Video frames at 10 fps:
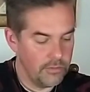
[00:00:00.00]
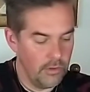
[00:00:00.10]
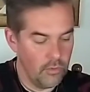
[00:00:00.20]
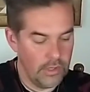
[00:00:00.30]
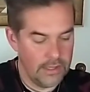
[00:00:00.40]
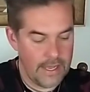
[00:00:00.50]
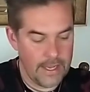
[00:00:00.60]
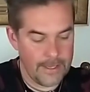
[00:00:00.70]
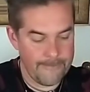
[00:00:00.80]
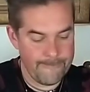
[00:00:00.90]
as possible will
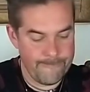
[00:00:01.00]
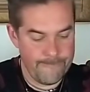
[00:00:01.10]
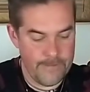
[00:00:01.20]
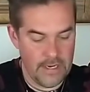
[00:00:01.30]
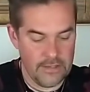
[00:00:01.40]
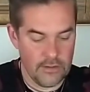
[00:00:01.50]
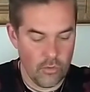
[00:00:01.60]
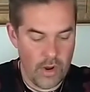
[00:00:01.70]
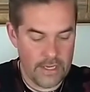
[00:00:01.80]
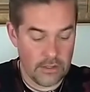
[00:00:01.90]
take. And
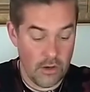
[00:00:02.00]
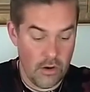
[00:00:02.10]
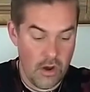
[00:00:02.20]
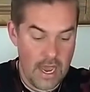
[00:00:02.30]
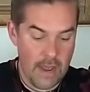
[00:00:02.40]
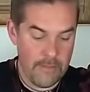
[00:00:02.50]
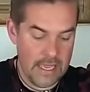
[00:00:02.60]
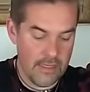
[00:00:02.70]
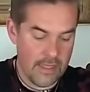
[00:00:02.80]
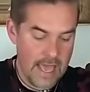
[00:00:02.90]
it's no waste. Oh,
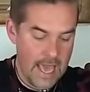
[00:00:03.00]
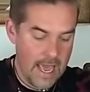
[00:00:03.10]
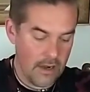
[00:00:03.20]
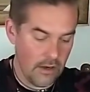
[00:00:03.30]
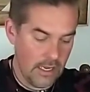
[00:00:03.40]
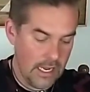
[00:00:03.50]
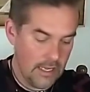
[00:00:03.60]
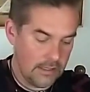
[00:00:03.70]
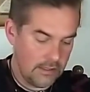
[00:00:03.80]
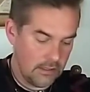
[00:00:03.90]
I'm in the end.
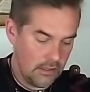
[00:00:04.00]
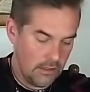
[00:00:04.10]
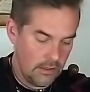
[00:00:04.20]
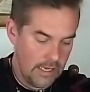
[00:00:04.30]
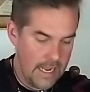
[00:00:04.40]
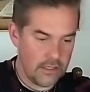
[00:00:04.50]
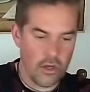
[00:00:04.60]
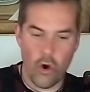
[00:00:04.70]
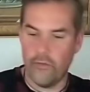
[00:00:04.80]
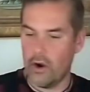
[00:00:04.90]
It's
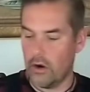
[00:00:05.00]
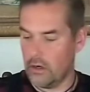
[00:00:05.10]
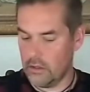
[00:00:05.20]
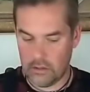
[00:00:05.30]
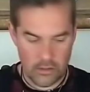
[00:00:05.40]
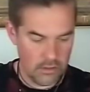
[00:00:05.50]
over.